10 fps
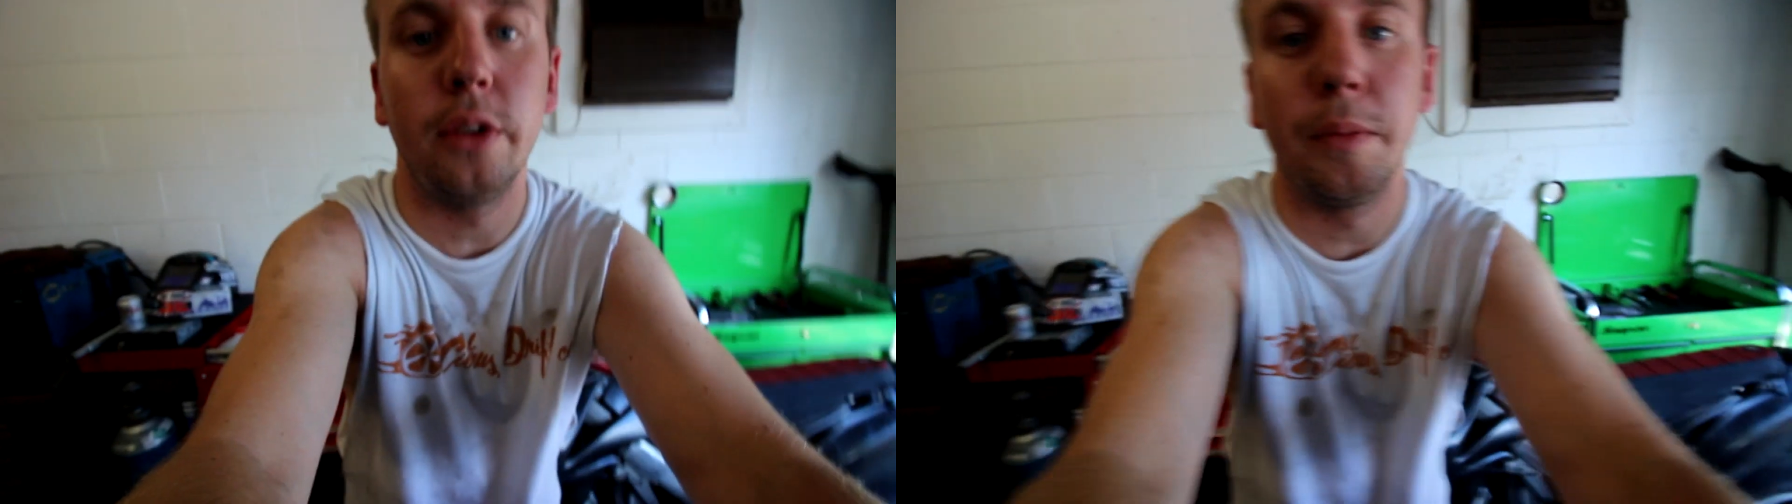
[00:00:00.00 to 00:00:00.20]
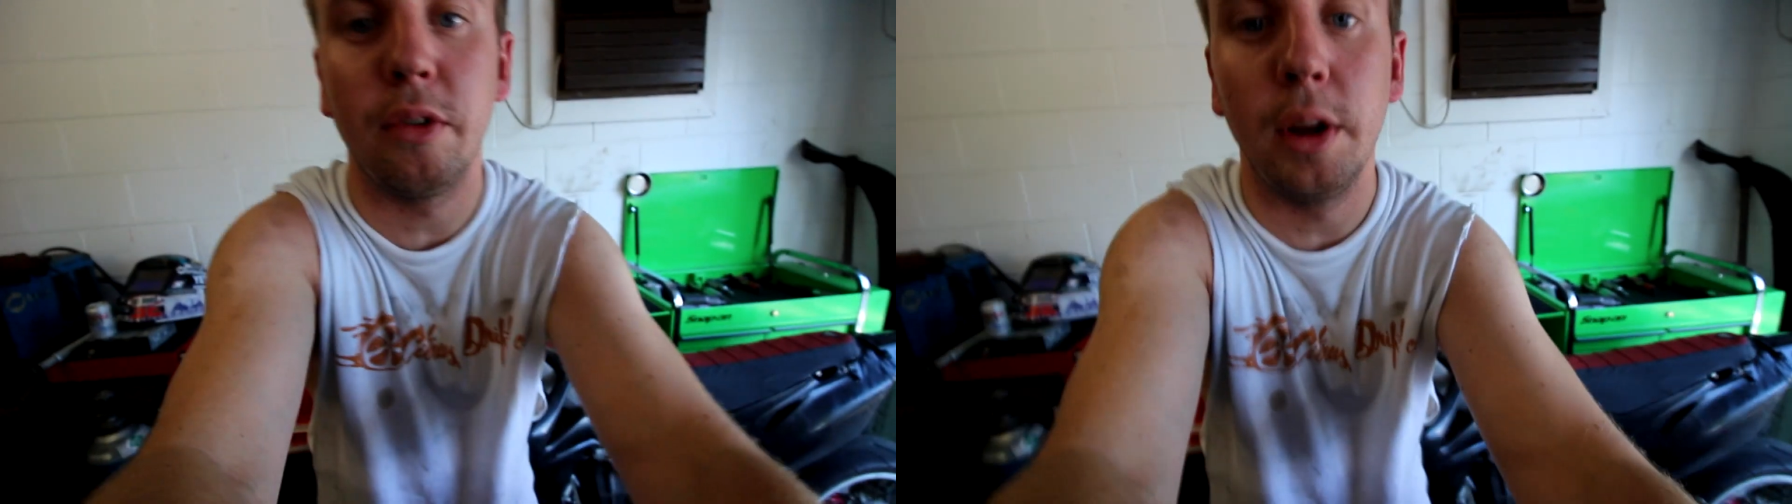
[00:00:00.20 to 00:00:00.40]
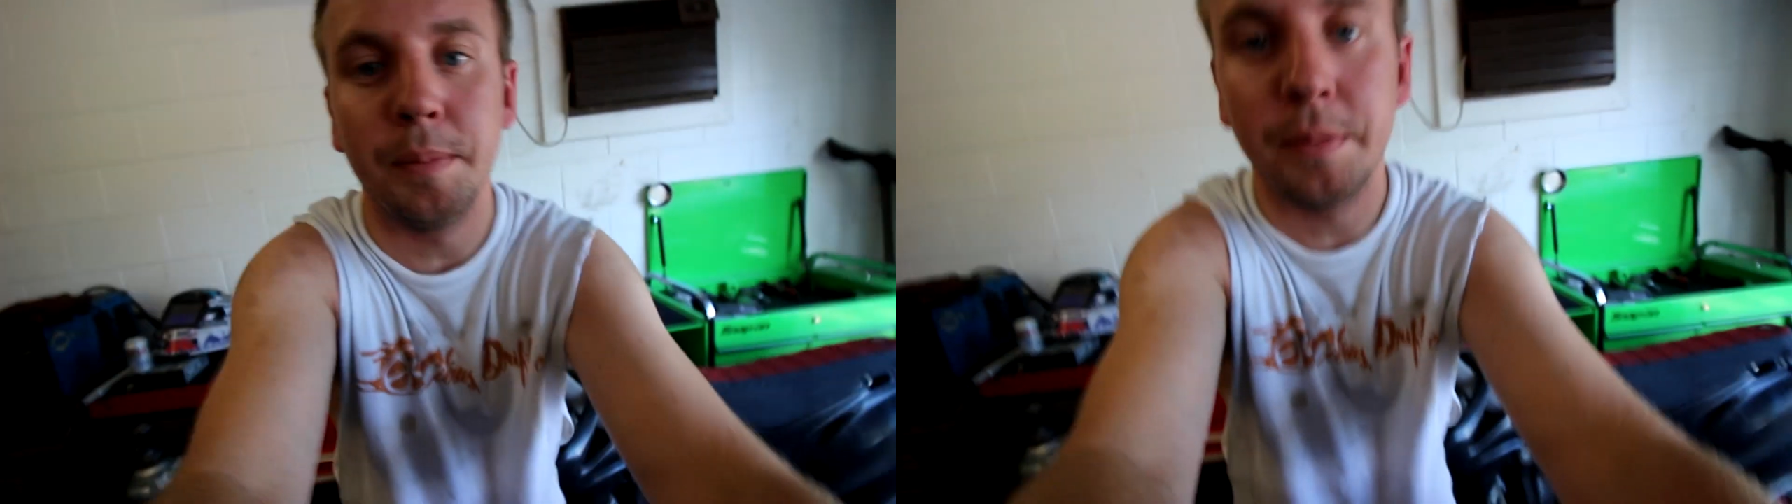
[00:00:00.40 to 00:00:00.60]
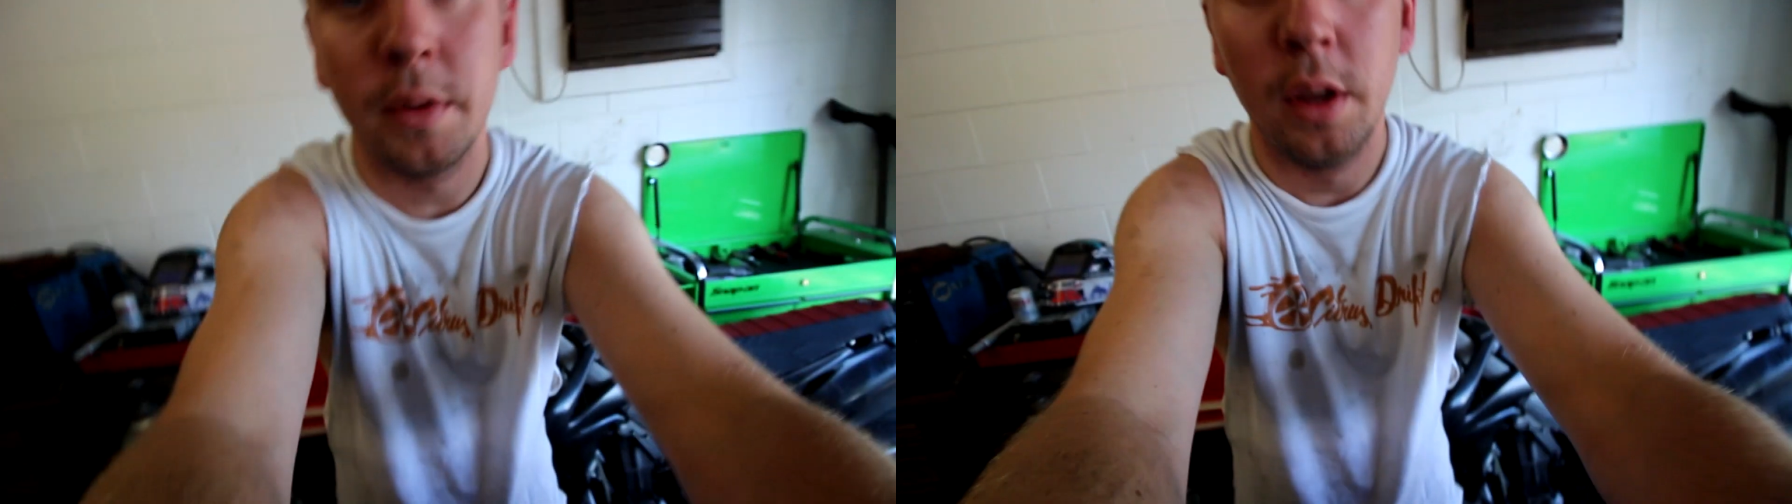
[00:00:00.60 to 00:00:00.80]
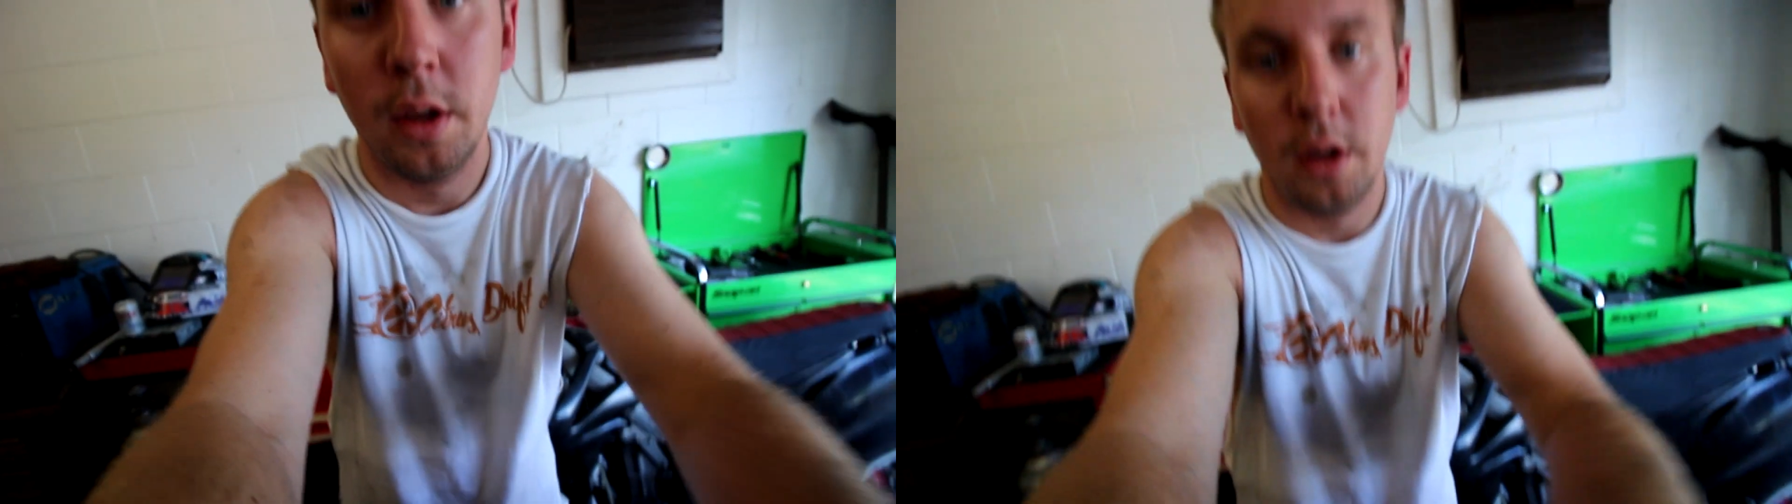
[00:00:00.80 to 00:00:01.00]
subframe.
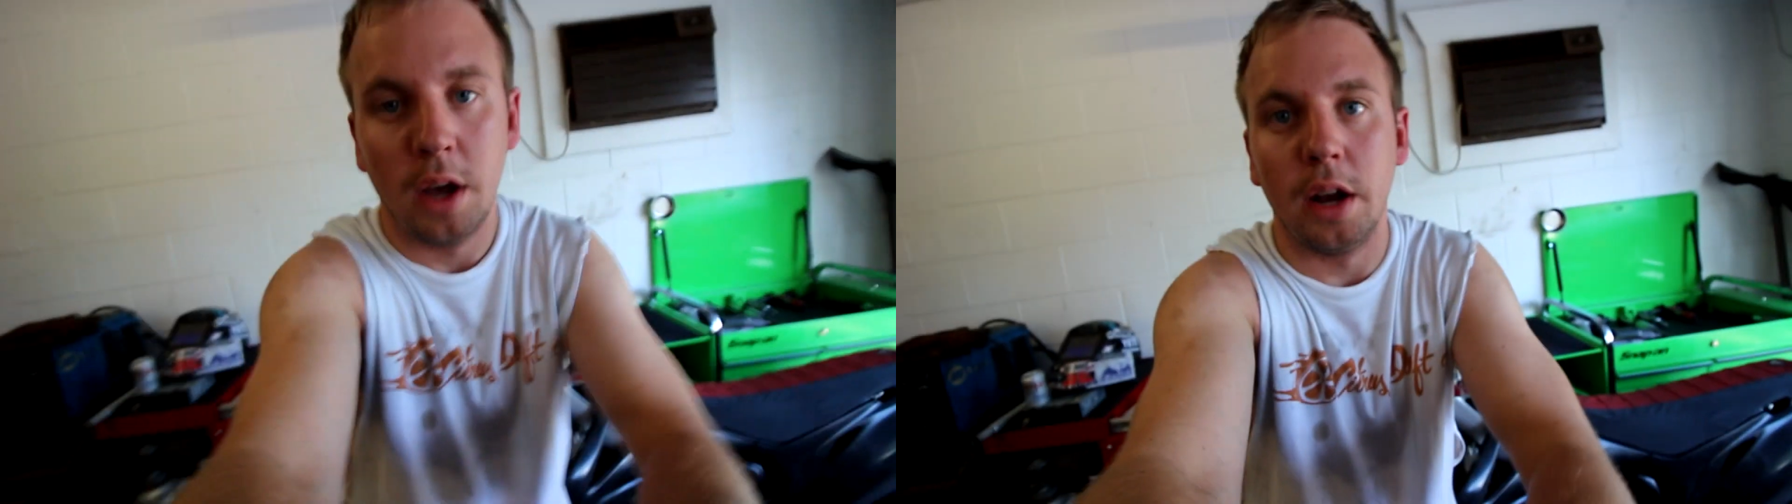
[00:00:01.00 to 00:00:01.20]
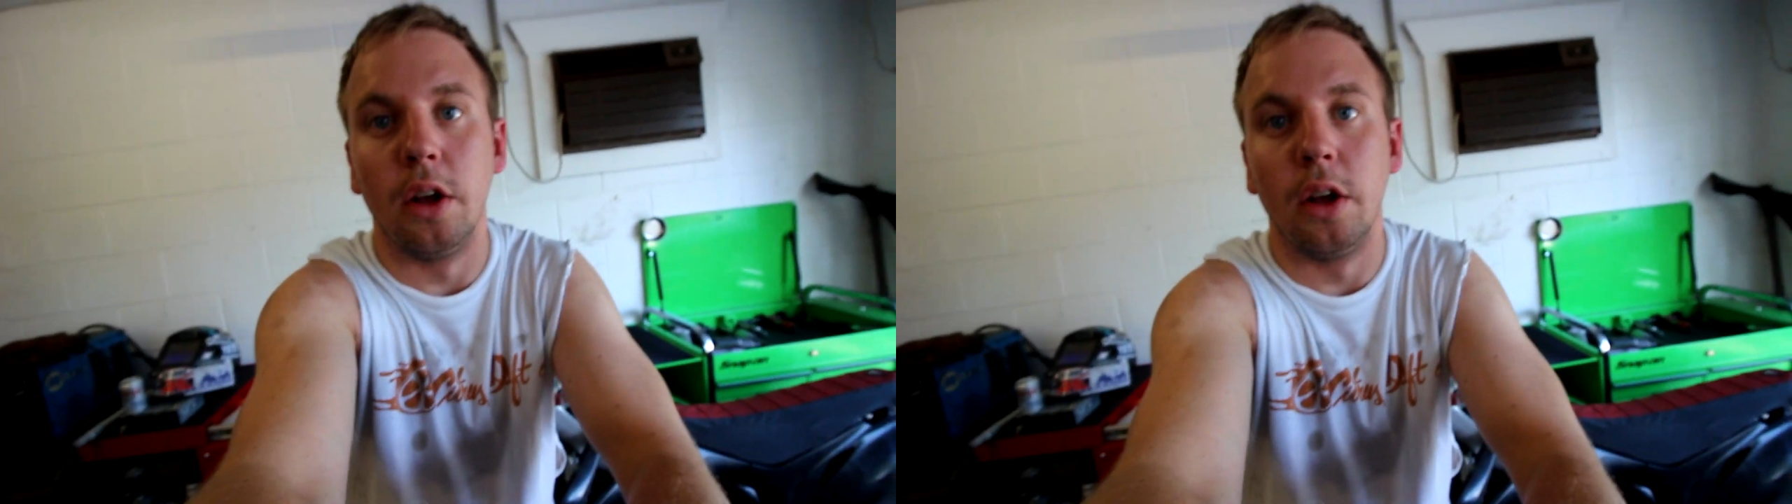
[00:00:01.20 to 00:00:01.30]
I